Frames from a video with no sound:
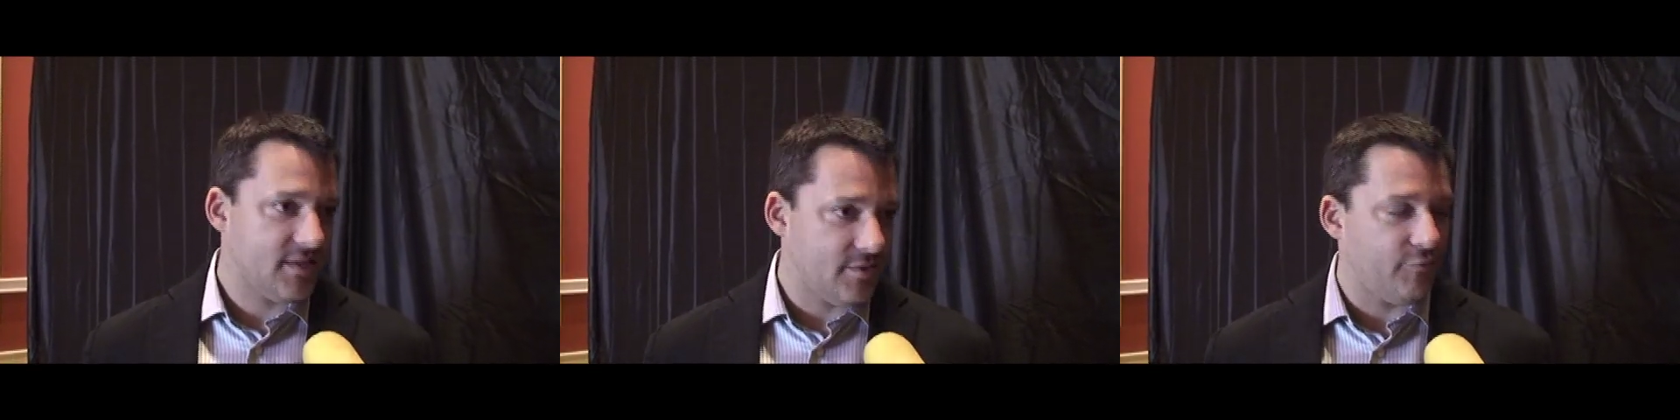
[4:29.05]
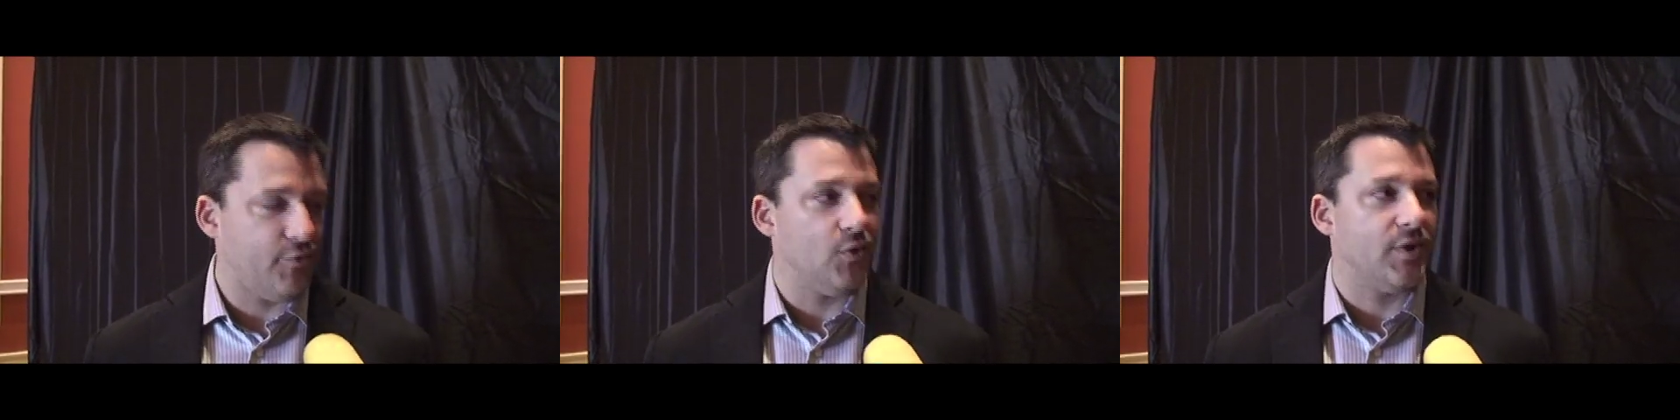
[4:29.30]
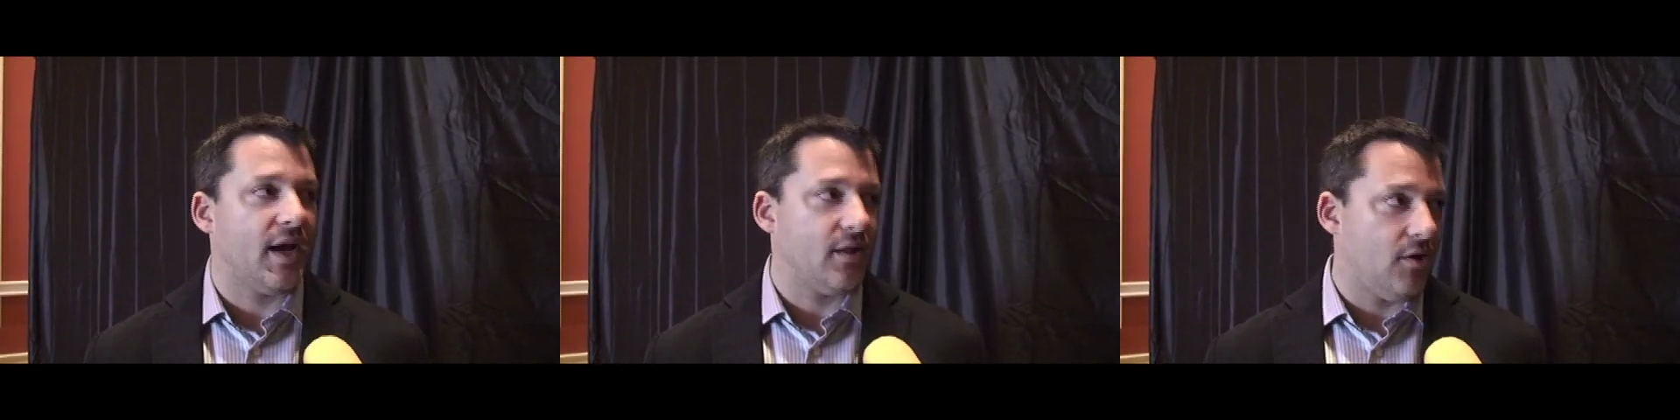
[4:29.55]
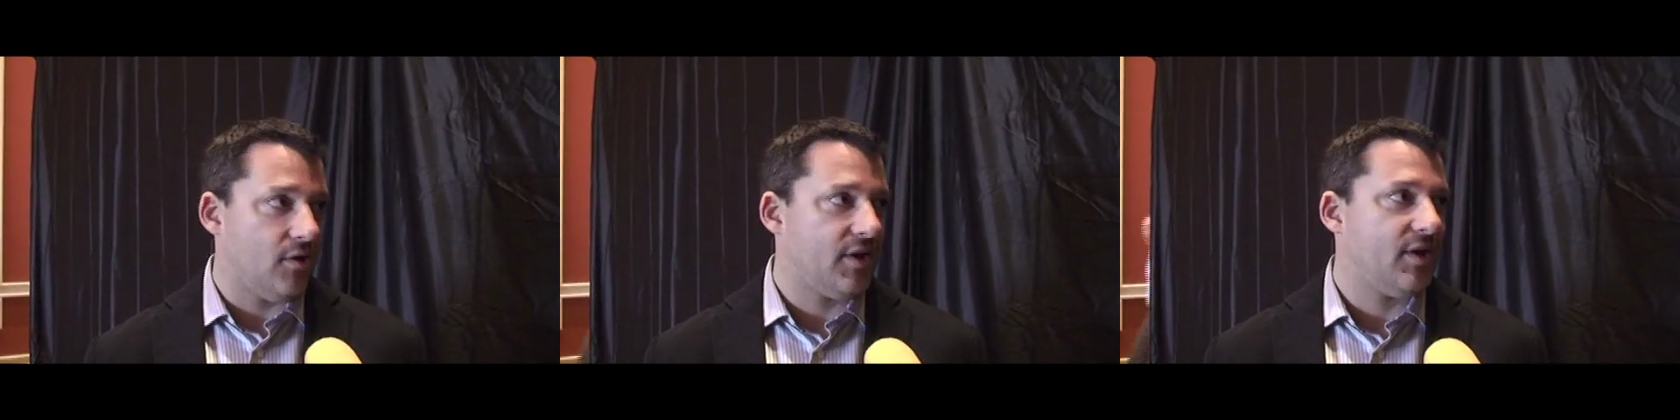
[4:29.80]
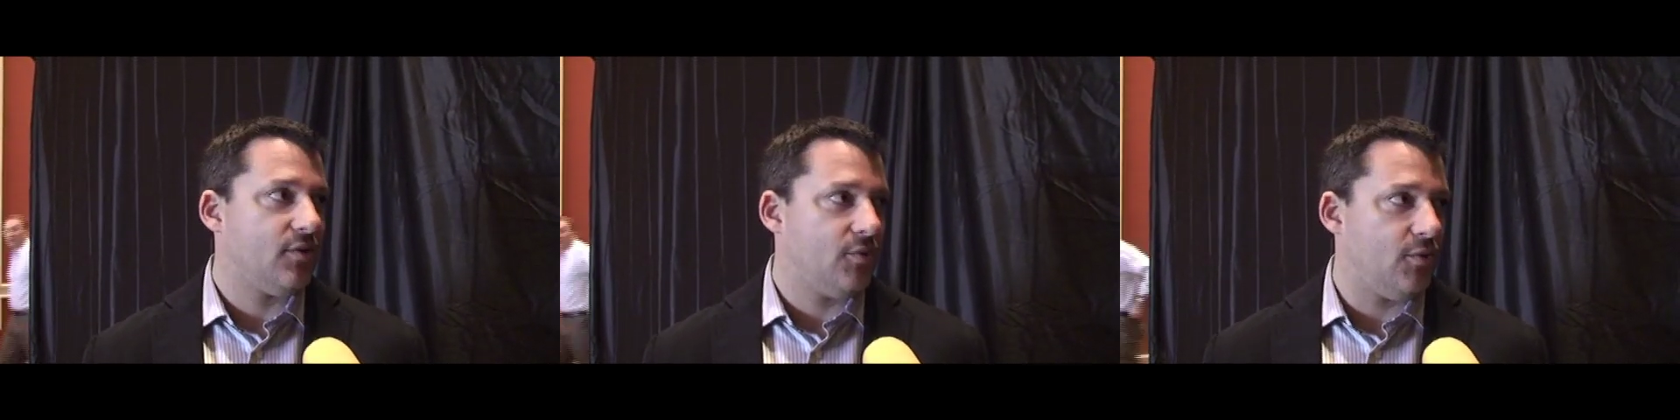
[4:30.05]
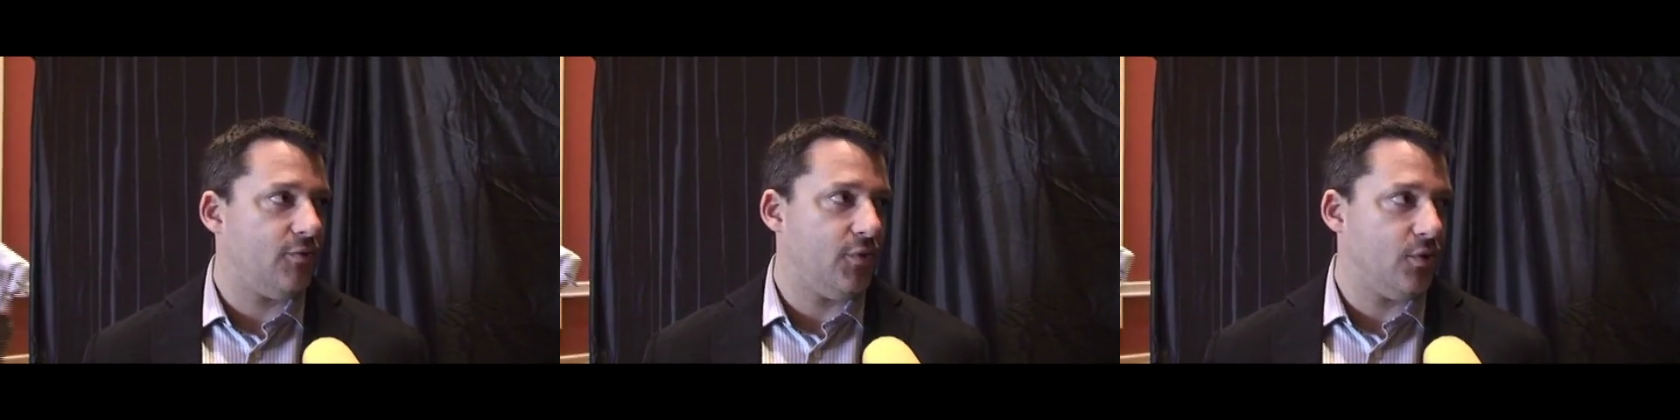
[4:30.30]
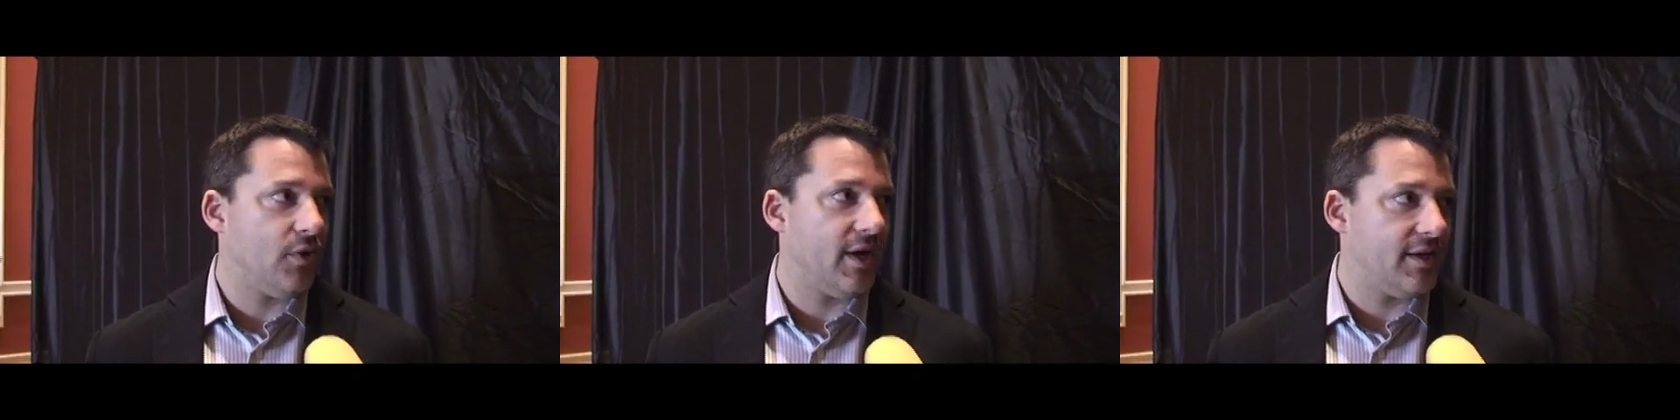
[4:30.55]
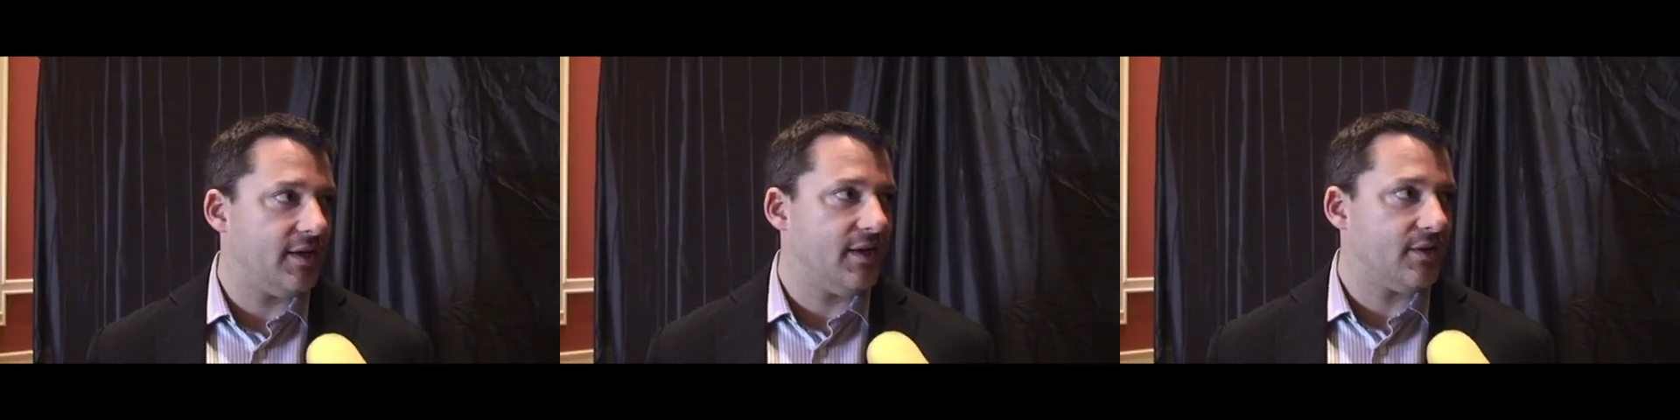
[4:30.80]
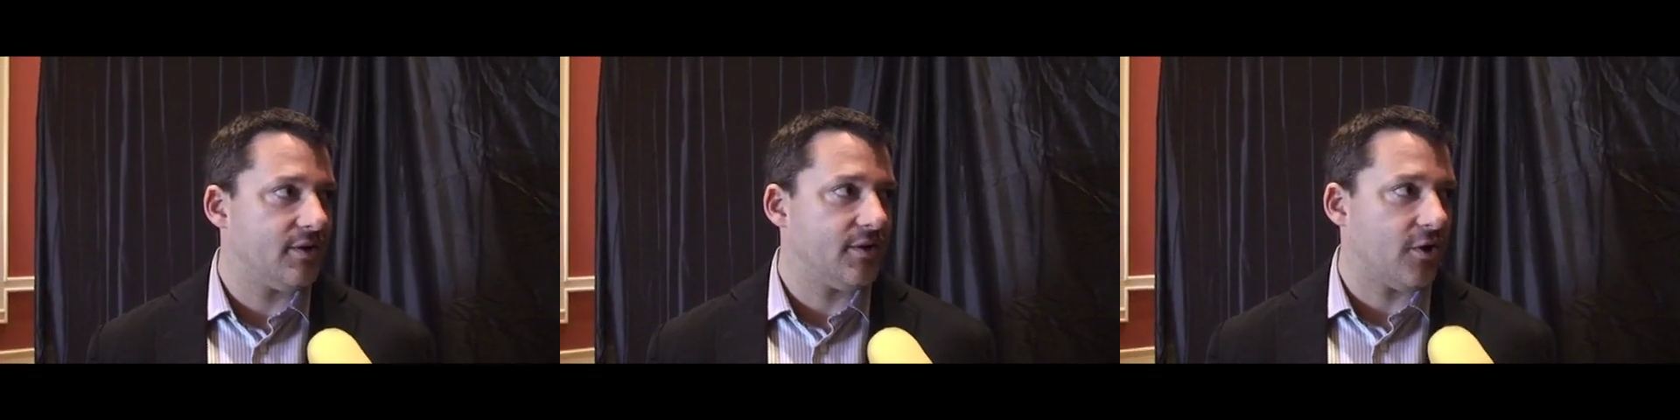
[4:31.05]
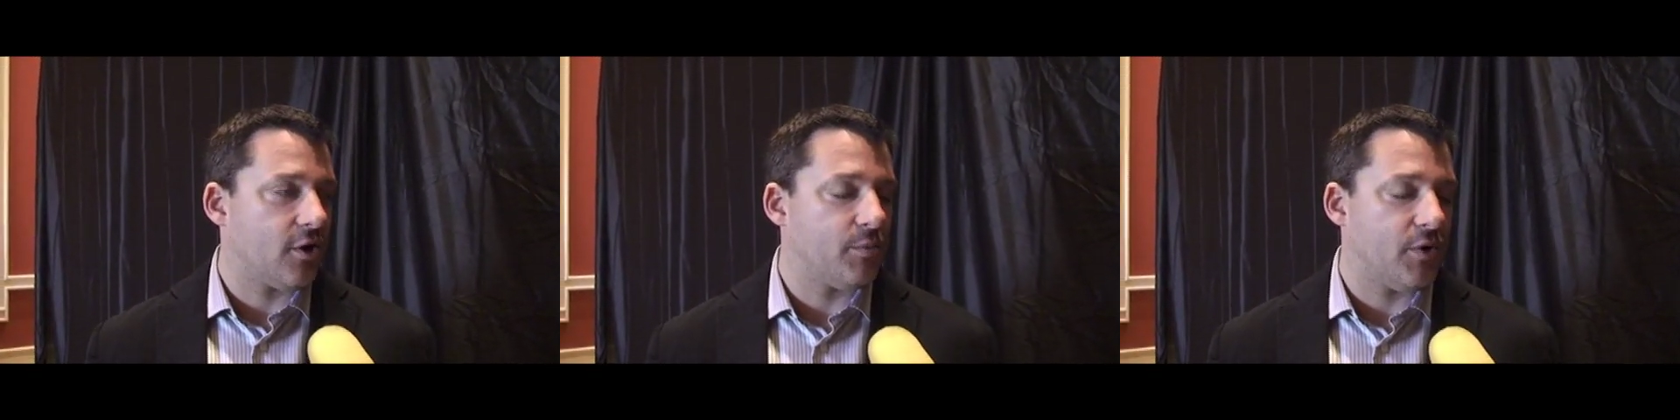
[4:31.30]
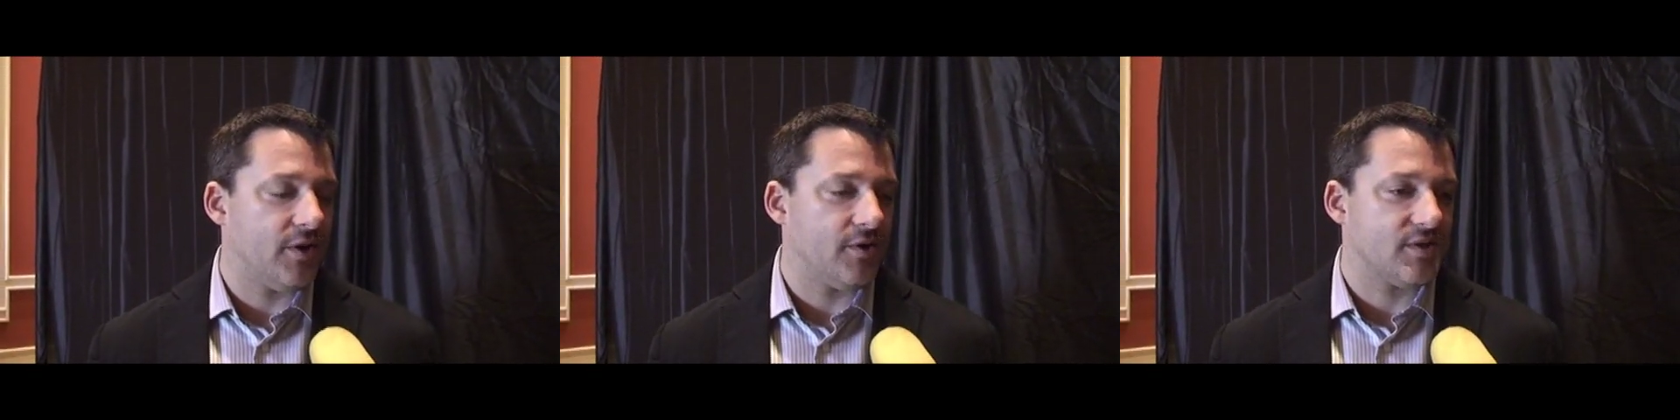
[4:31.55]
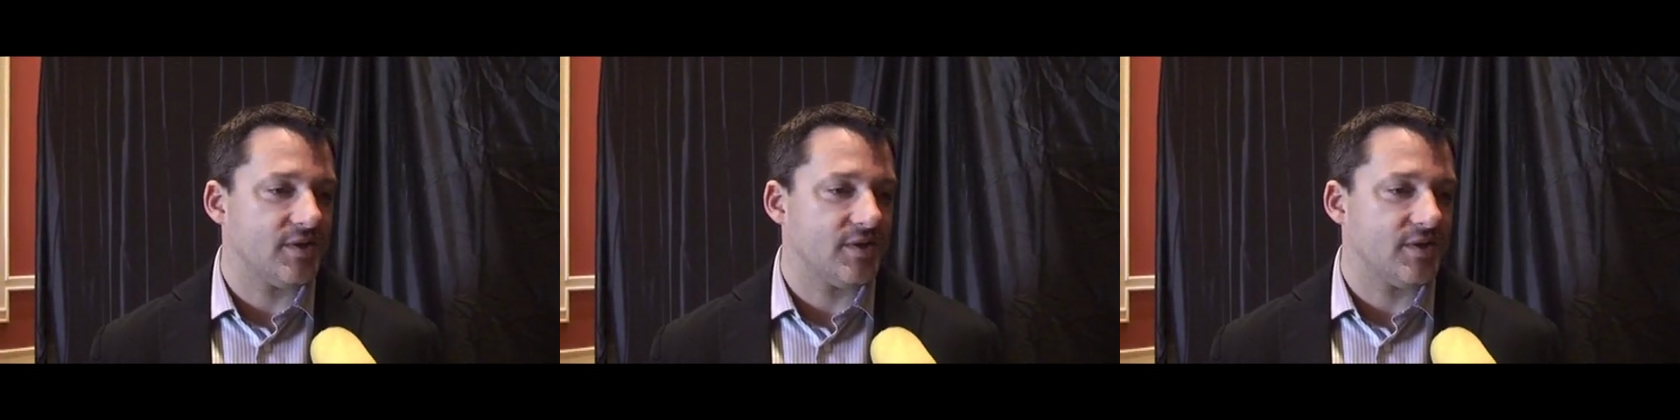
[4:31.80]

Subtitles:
the fuel that long to get through the fuel line to get to the carburetor.